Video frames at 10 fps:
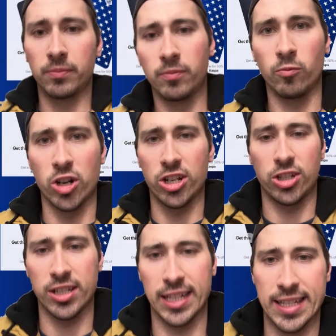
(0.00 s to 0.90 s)
which is
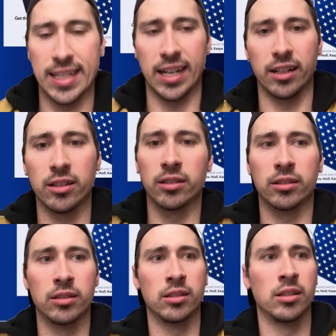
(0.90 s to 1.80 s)
just insane.
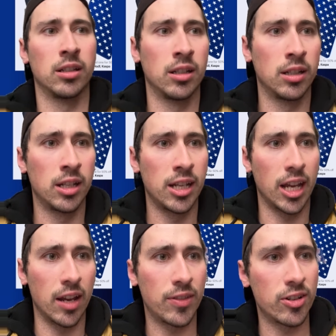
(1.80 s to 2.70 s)
If